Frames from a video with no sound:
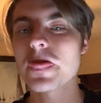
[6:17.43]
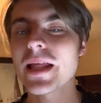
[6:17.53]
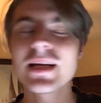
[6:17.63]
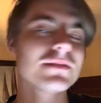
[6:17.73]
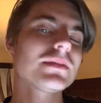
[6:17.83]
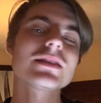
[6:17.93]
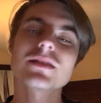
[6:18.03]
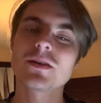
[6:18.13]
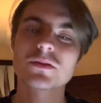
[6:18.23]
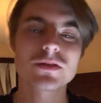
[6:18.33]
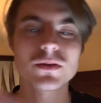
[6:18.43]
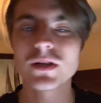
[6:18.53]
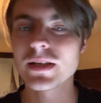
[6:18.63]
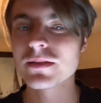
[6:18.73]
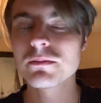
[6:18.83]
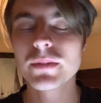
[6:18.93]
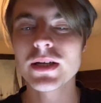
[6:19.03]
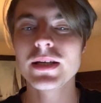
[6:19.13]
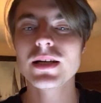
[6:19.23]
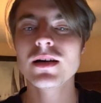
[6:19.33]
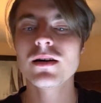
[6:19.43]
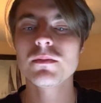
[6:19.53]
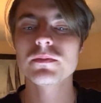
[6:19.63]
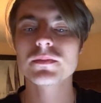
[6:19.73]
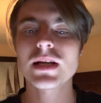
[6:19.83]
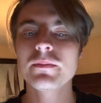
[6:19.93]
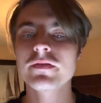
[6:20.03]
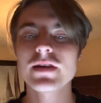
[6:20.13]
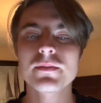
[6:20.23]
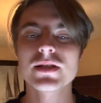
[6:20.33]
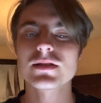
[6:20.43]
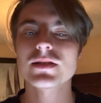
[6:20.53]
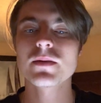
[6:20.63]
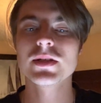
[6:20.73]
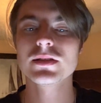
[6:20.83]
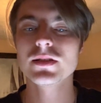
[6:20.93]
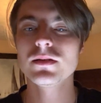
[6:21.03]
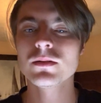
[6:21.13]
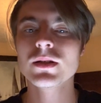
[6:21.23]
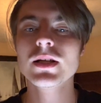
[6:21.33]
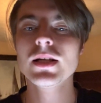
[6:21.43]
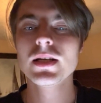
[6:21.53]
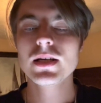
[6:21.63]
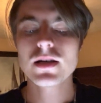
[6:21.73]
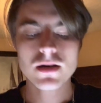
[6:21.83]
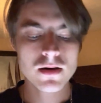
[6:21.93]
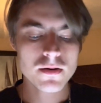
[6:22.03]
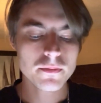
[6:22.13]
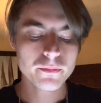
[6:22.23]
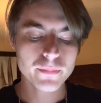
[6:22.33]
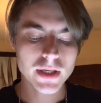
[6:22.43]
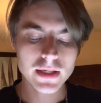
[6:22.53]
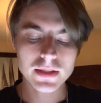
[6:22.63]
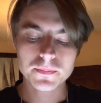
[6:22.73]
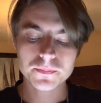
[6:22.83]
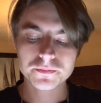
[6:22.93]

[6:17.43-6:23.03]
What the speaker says: And that's a long story, but I've been famous since I've been little. But